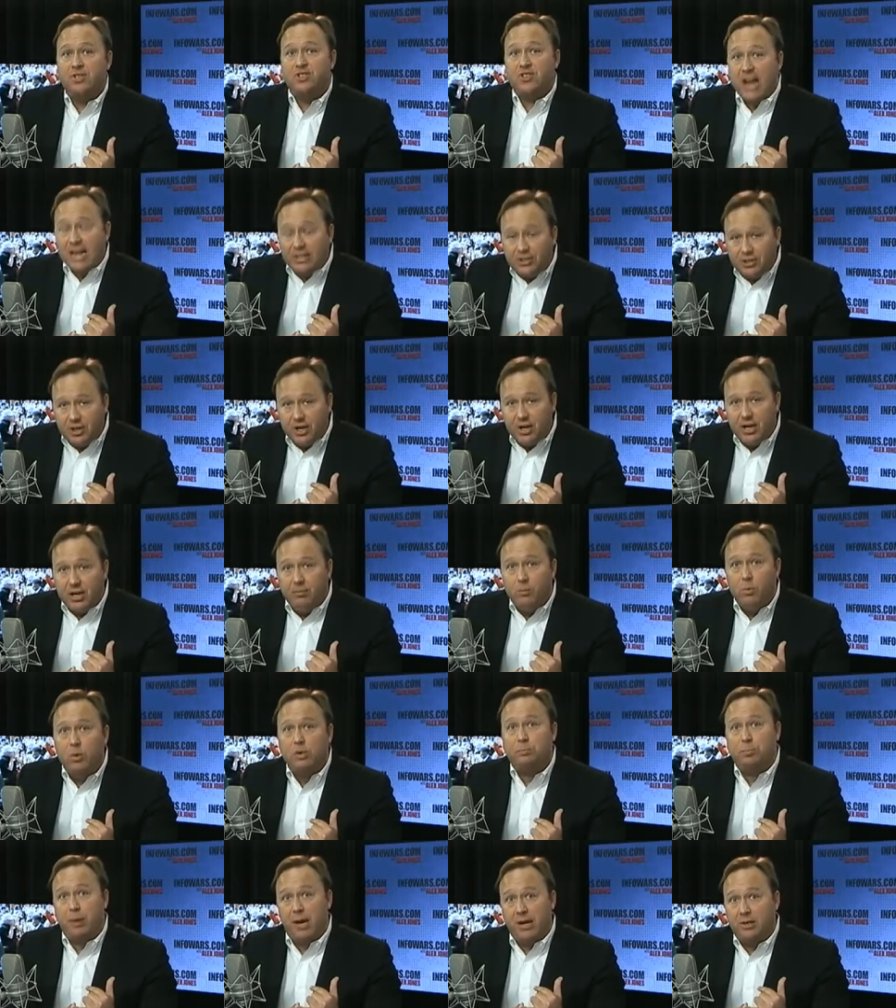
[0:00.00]

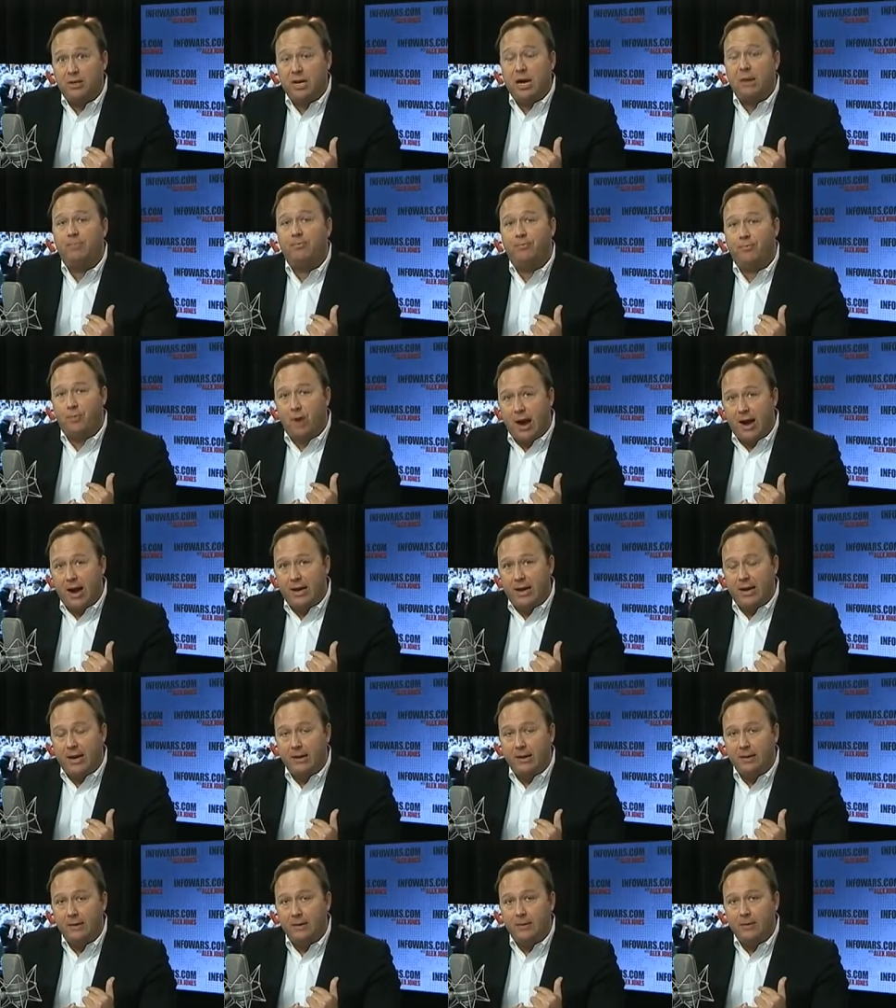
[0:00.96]
Cesium was picked up
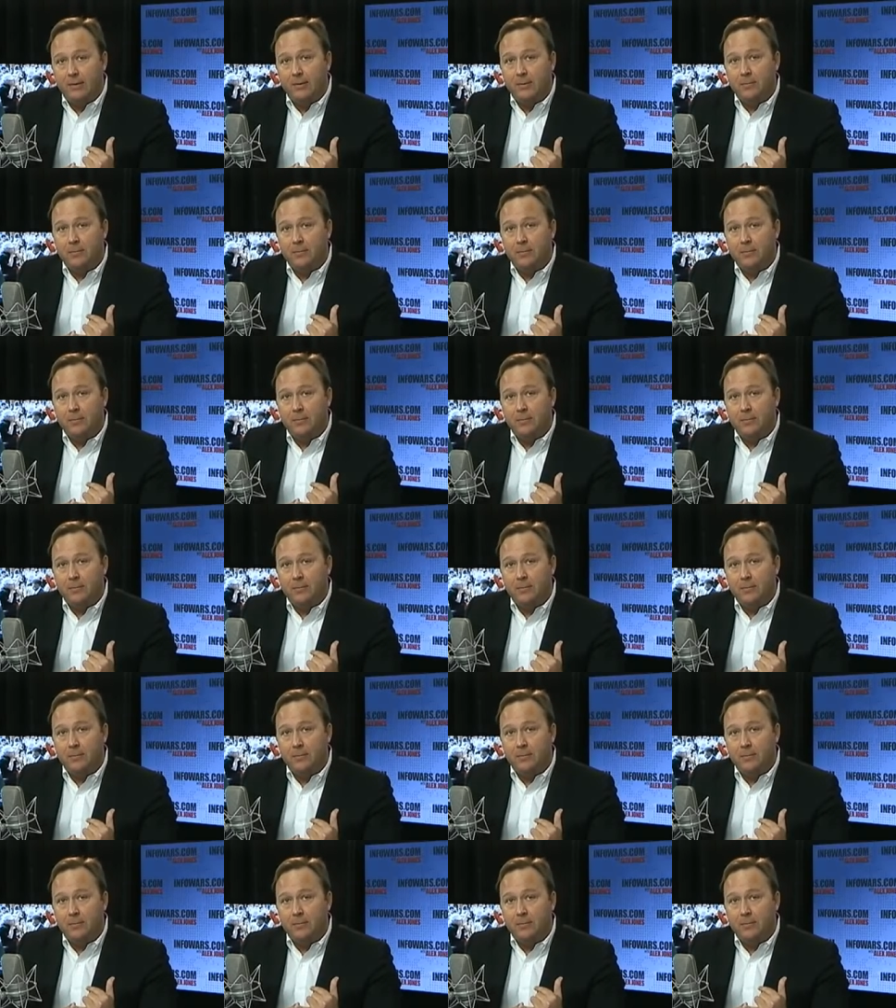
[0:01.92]
Friday.